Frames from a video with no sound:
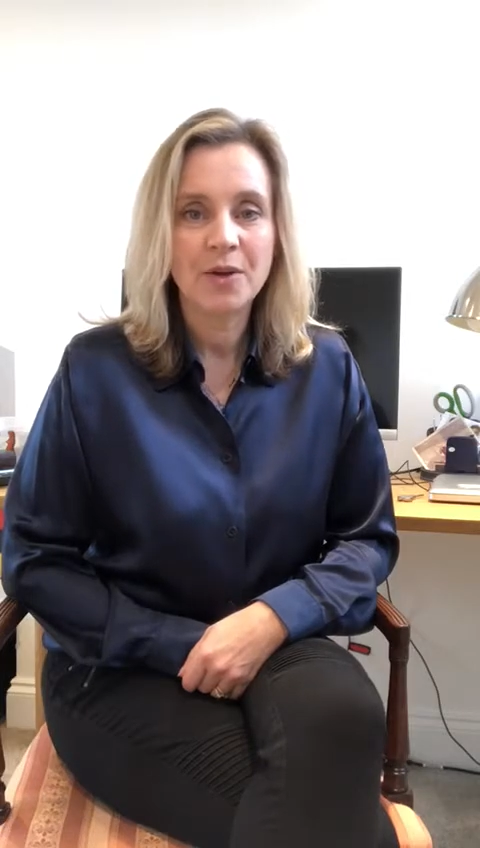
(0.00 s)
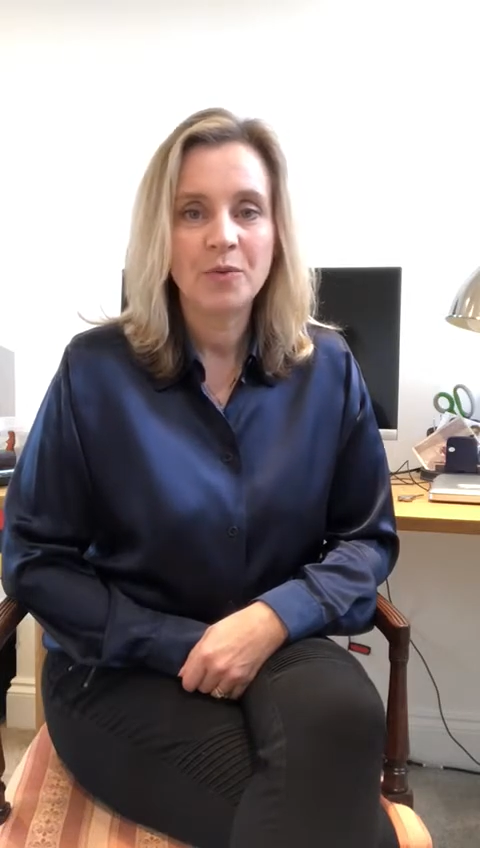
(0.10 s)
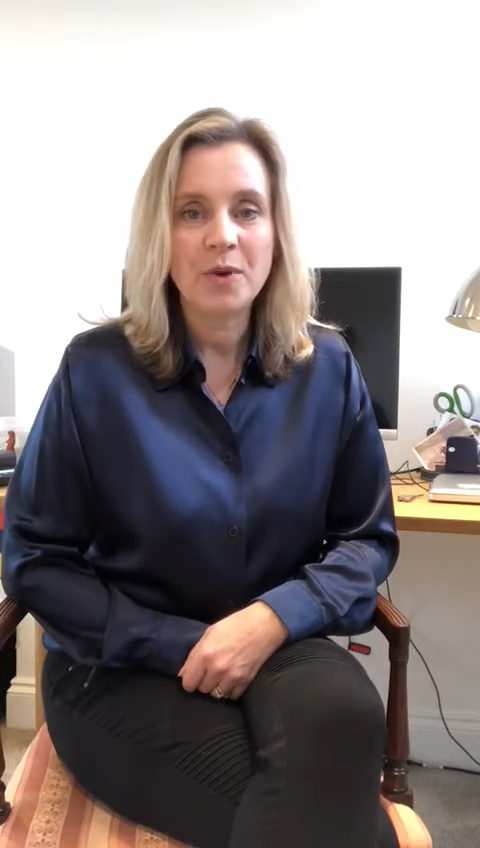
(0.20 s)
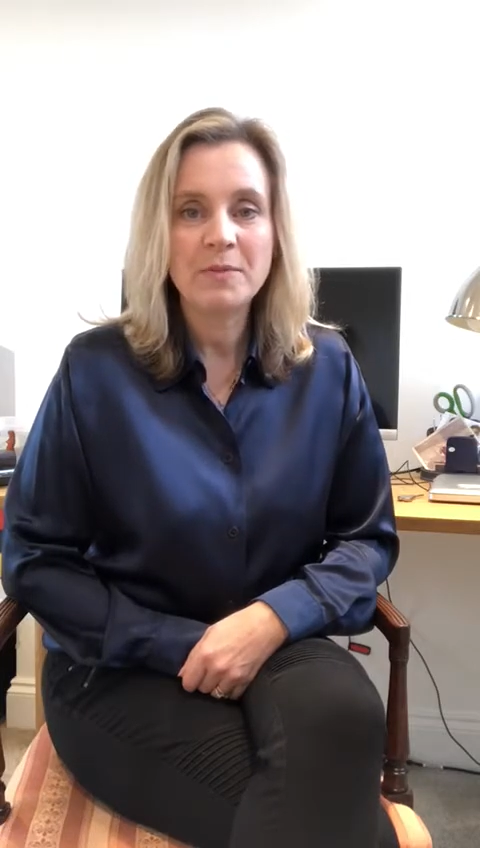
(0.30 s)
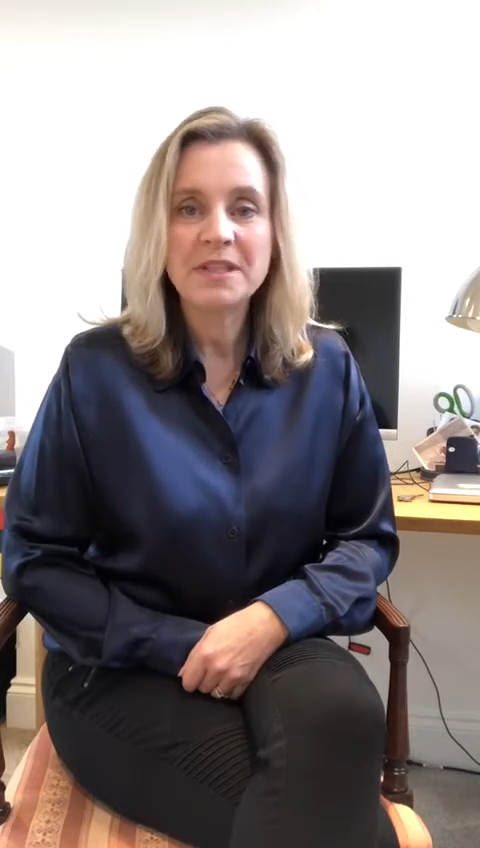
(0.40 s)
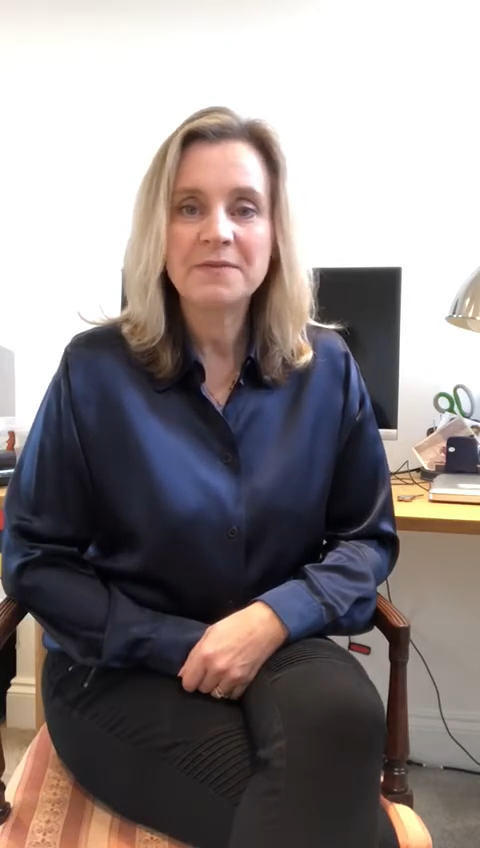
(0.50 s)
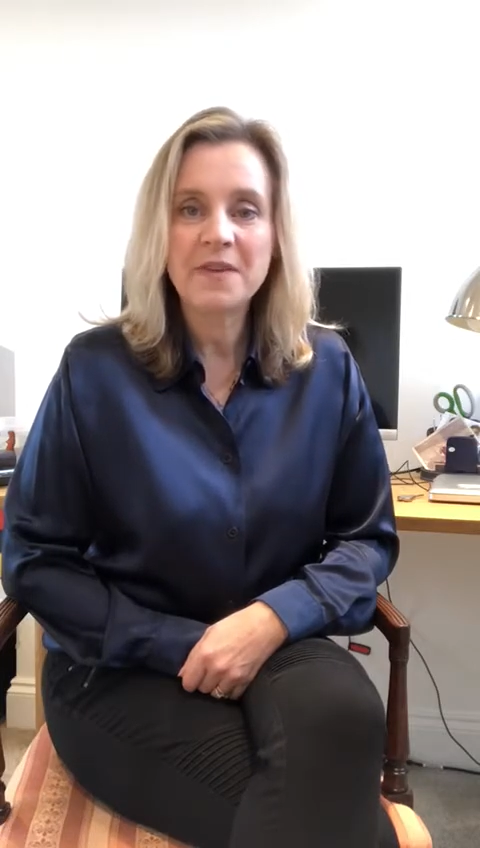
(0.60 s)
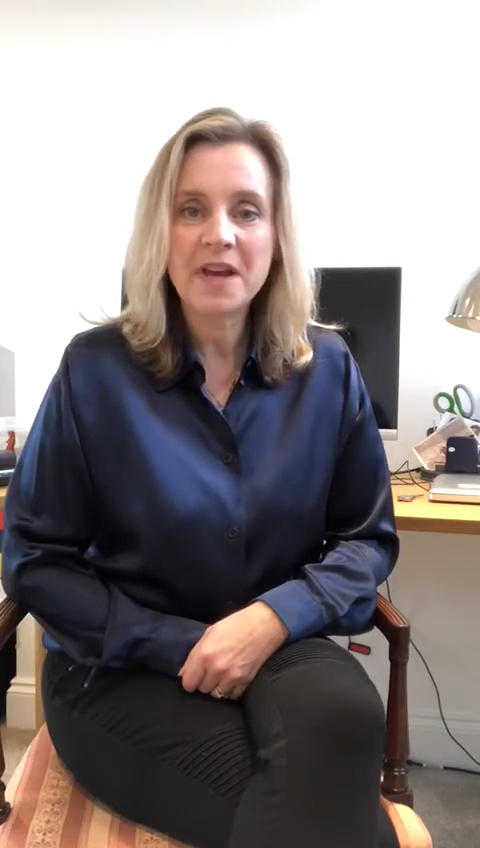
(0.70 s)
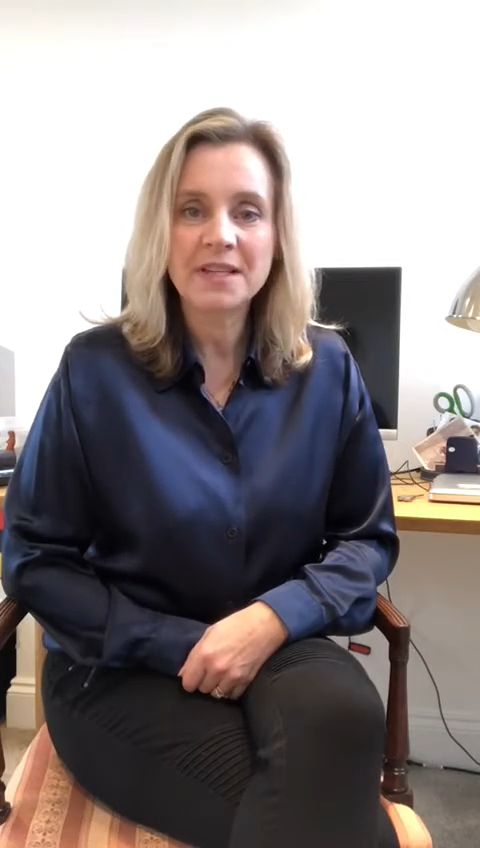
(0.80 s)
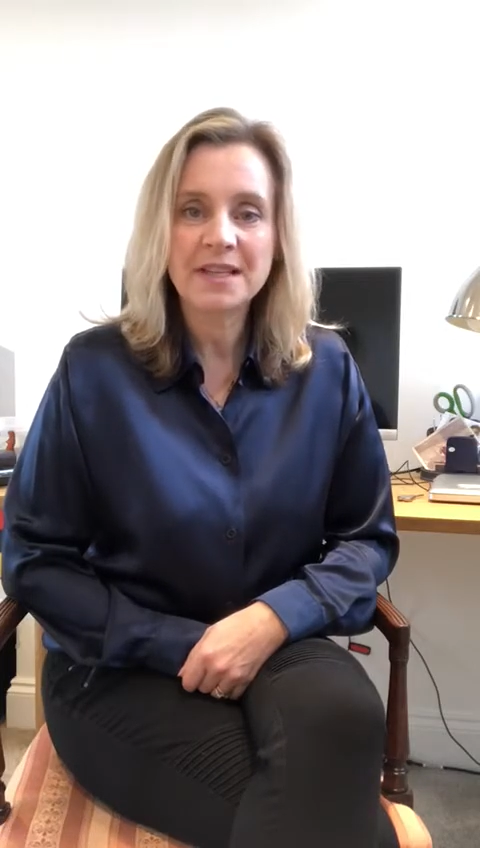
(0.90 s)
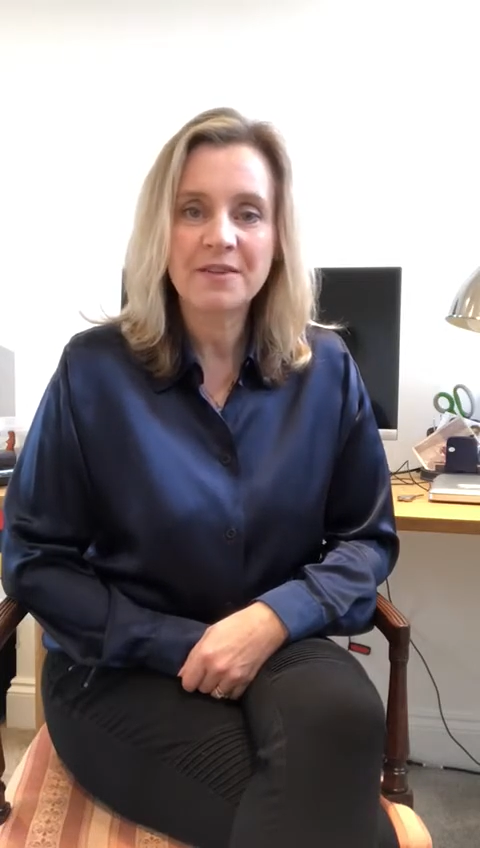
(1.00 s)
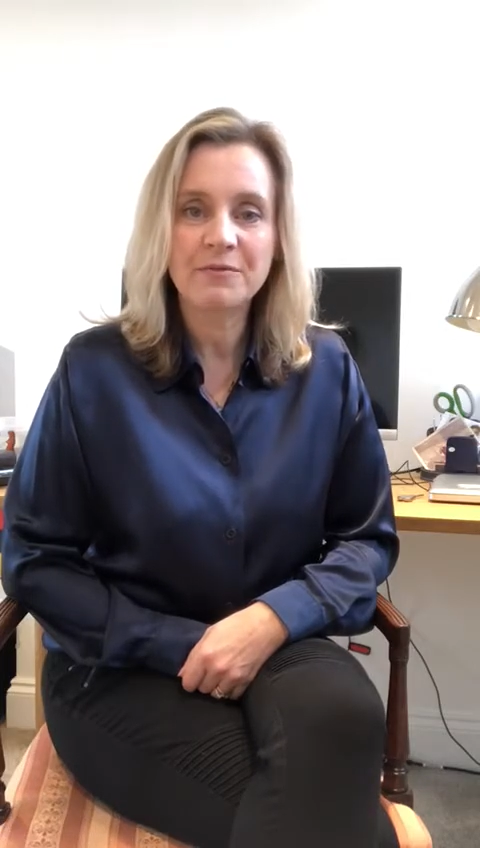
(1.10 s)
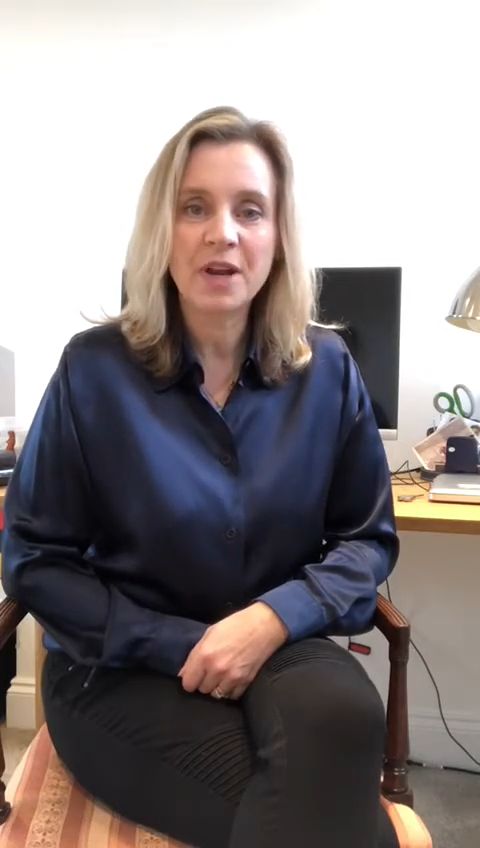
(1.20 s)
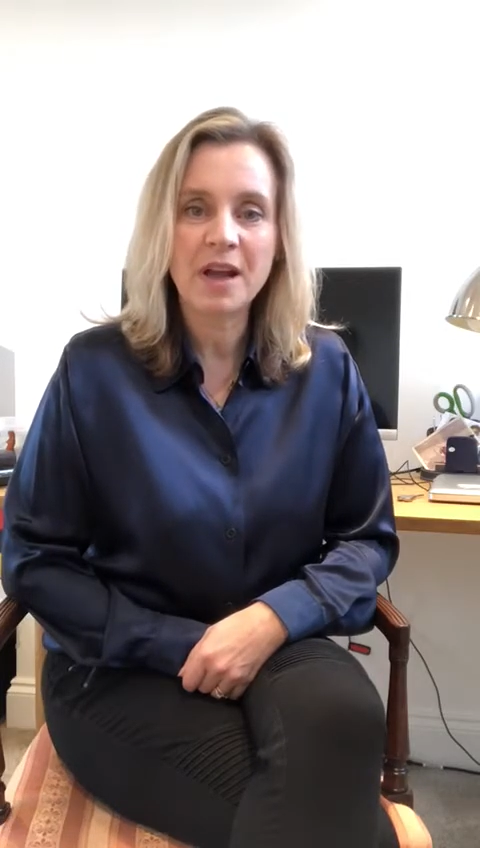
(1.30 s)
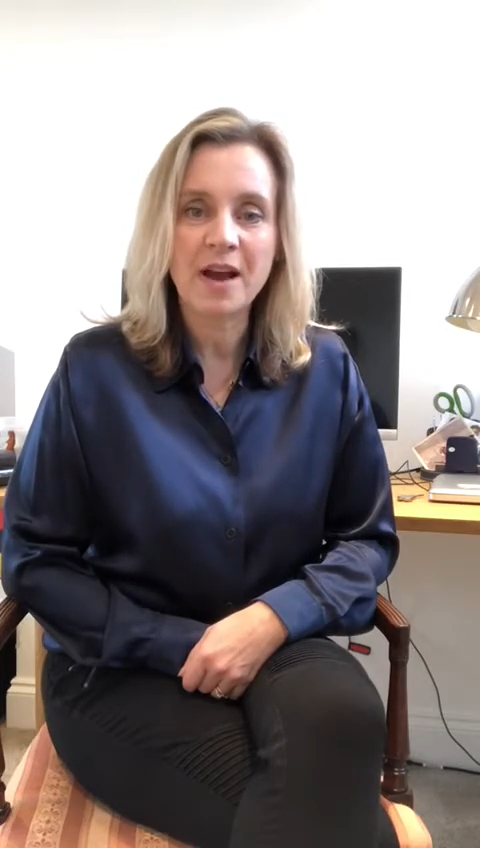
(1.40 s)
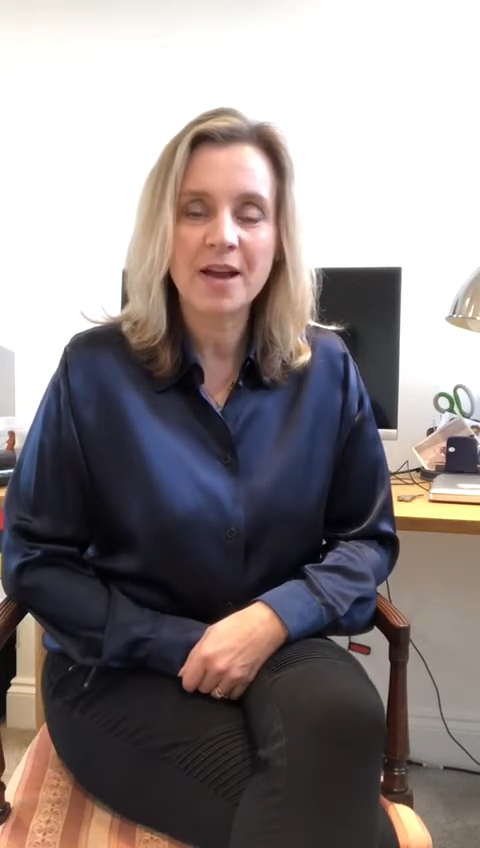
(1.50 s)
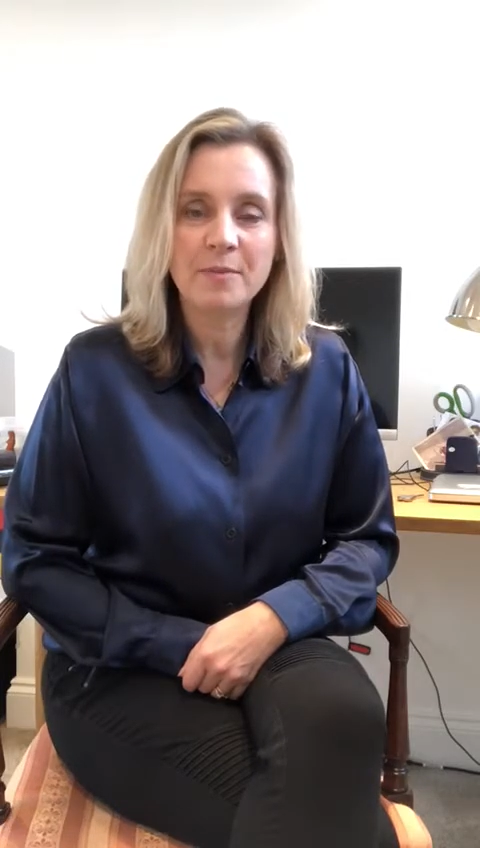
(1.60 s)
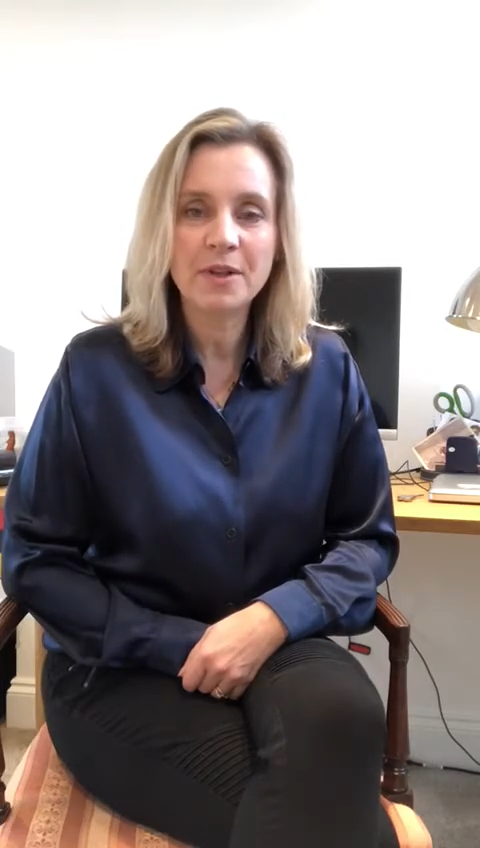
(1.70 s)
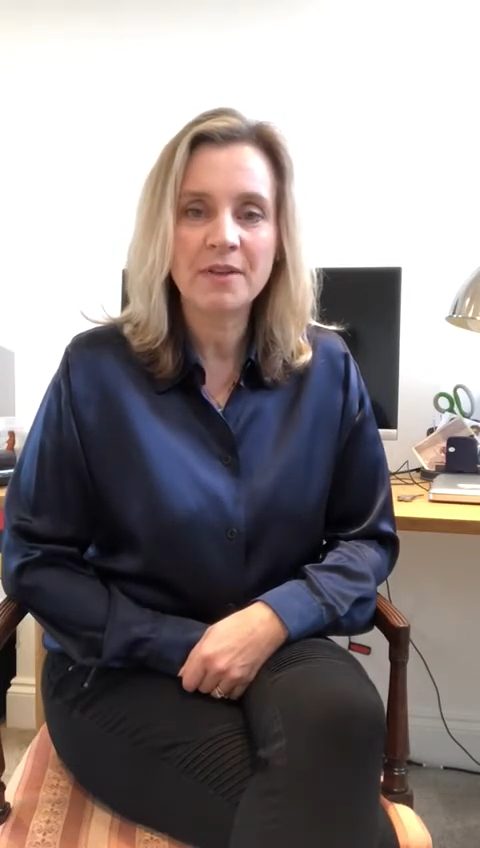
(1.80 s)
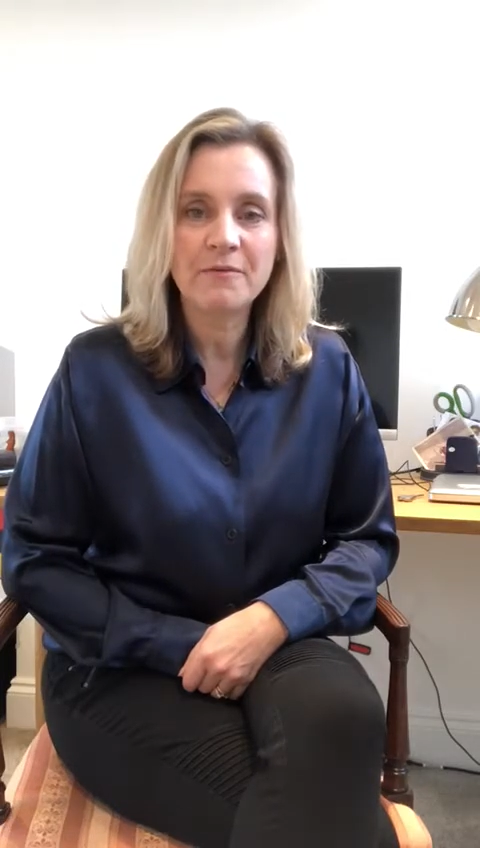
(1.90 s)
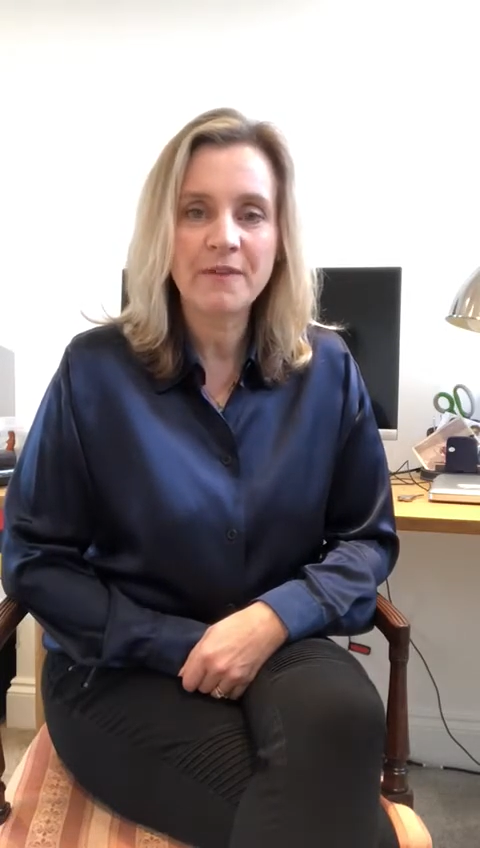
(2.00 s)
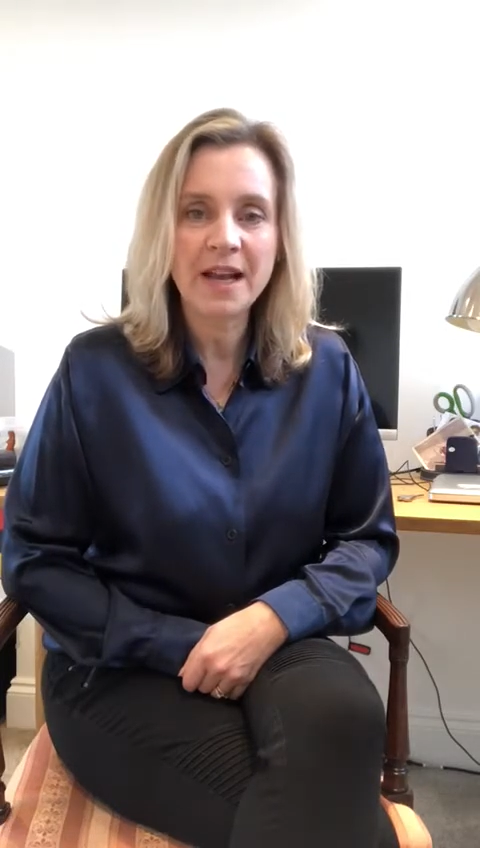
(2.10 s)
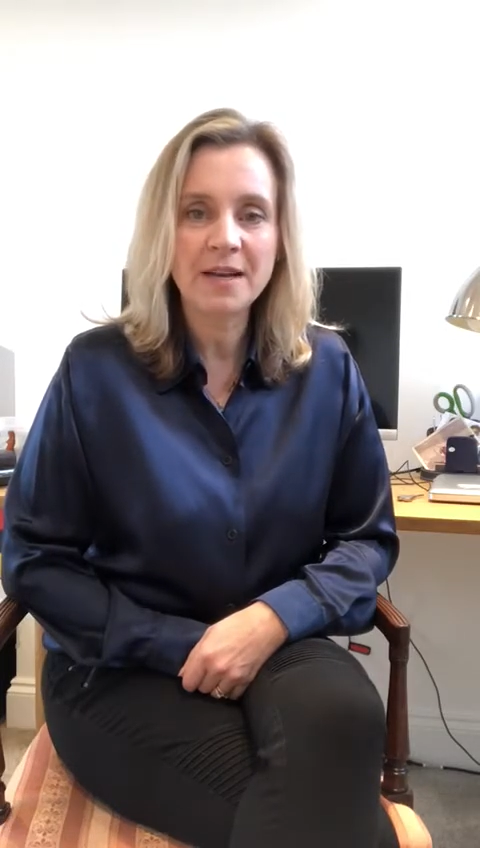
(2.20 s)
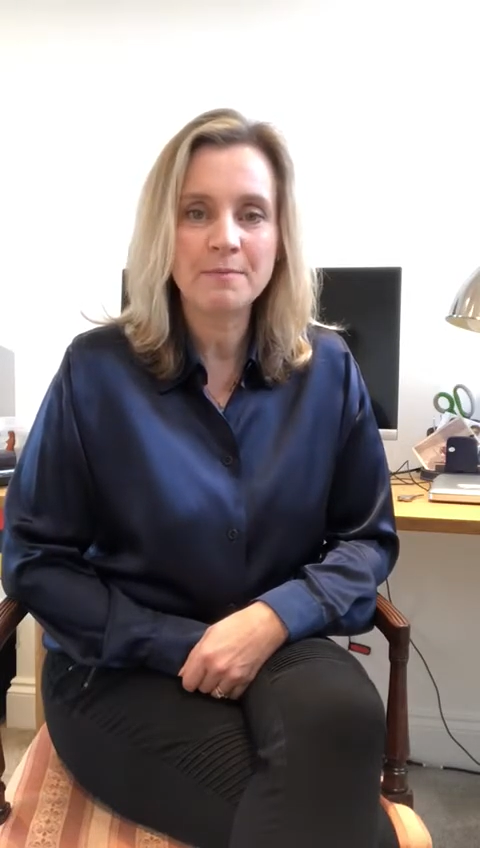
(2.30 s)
we must first have reliable and valid